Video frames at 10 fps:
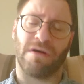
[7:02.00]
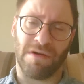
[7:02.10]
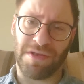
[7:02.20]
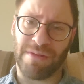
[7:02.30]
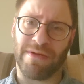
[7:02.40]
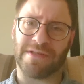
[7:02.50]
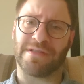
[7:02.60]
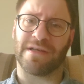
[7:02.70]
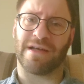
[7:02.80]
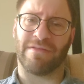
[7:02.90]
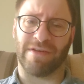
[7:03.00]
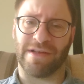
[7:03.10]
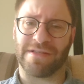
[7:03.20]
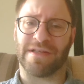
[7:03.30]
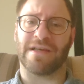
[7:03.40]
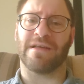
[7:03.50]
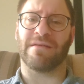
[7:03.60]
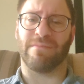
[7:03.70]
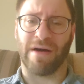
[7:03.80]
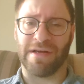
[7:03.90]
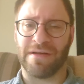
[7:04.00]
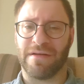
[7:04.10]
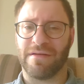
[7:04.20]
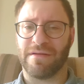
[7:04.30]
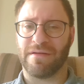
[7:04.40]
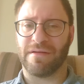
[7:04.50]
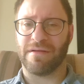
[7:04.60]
All the best. Have a nice day. Bye.